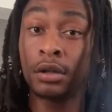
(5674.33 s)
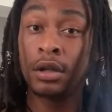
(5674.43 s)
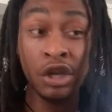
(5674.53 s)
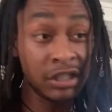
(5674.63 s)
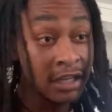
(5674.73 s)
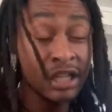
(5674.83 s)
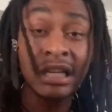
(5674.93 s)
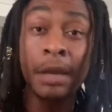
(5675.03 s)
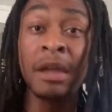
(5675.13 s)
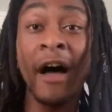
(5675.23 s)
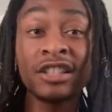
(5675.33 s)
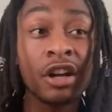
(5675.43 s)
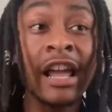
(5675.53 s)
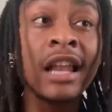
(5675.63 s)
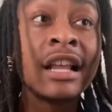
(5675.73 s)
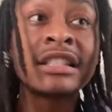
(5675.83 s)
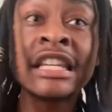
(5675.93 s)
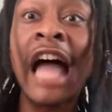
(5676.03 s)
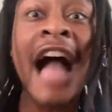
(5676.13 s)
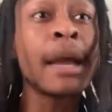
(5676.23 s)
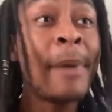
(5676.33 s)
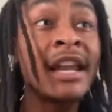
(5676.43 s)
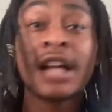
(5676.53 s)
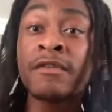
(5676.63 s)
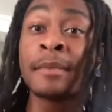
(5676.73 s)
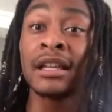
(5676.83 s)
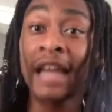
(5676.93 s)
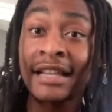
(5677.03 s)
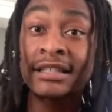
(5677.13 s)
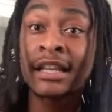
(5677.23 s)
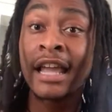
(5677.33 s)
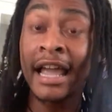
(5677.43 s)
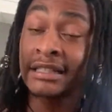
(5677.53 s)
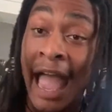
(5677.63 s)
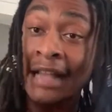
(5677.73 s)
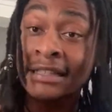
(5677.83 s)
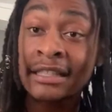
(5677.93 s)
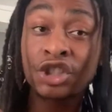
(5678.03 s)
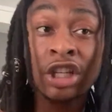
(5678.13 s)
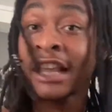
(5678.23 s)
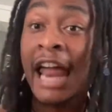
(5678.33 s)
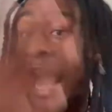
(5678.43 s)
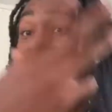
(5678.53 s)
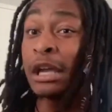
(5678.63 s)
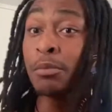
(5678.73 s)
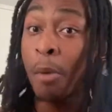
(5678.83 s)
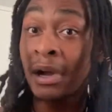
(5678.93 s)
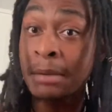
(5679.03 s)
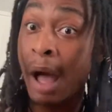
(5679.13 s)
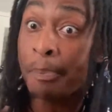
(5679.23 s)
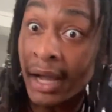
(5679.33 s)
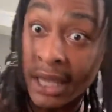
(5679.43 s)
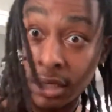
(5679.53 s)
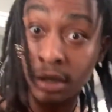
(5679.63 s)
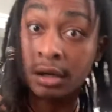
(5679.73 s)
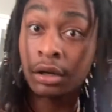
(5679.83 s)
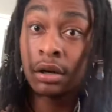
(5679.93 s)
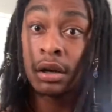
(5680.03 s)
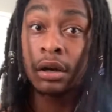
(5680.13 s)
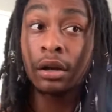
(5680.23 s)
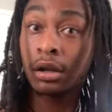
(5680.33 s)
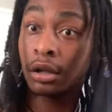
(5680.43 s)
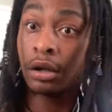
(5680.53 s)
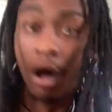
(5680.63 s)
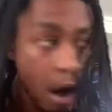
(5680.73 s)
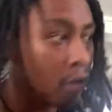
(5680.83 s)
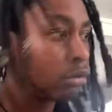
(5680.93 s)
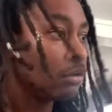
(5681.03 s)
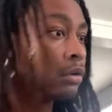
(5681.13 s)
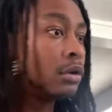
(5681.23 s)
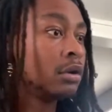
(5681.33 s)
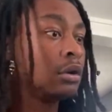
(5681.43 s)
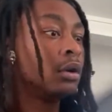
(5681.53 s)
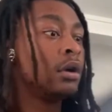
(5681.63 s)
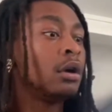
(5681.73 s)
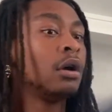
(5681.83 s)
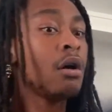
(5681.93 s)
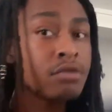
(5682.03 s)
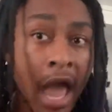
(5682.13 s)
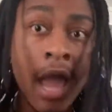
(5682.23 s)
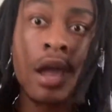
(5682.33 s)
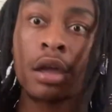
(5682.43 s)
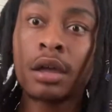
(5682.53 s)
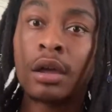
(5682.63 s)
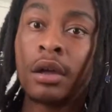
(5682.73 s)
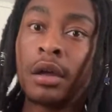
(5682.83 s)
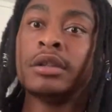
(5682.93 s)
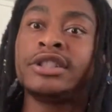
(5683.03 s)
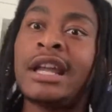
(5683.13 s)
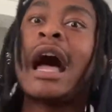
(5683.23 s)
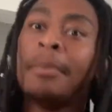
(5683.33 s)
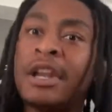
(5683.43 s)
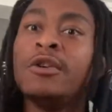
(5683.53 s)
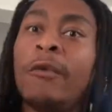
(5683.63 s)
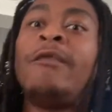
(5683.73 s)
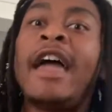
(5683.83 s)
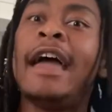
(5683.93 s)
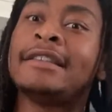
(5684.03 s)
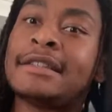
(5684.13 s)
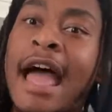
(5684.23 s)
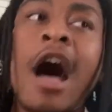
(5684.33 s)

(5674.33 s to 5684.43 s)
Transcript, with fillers: You tell you telling me if I start an LLC, I can pay the government less in taxes and shit like that. I can keep more money in my pocket. Oh, okay. Shit, I'm the new feds now.